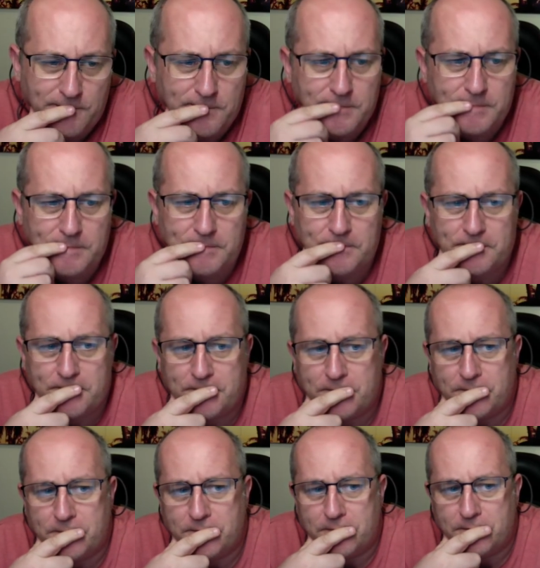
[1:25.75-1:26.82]

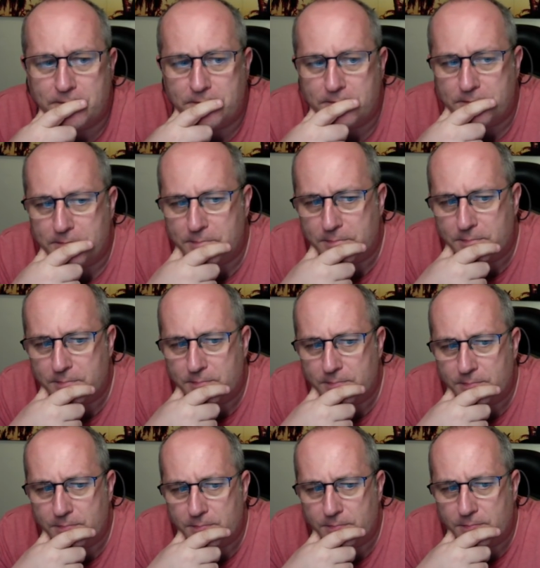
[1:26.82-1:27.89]

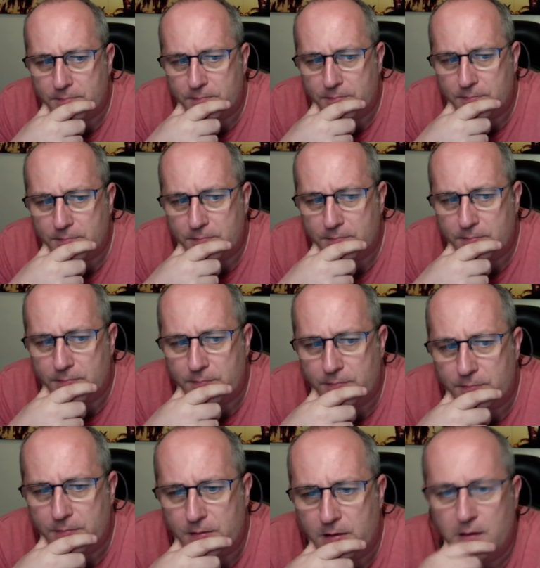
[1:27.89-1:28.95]

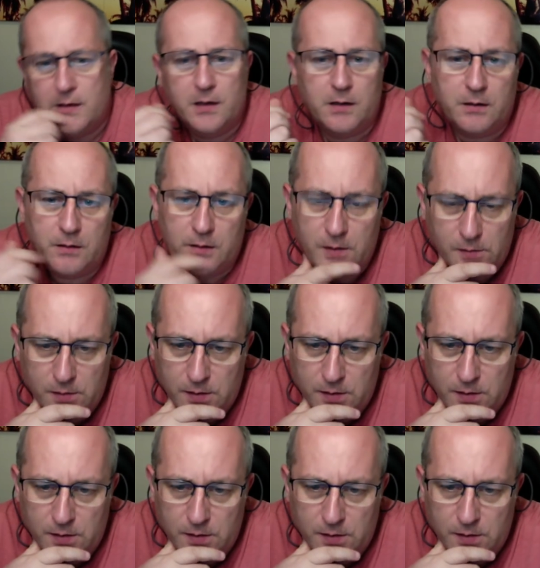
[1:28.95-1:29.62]
Nothing is said.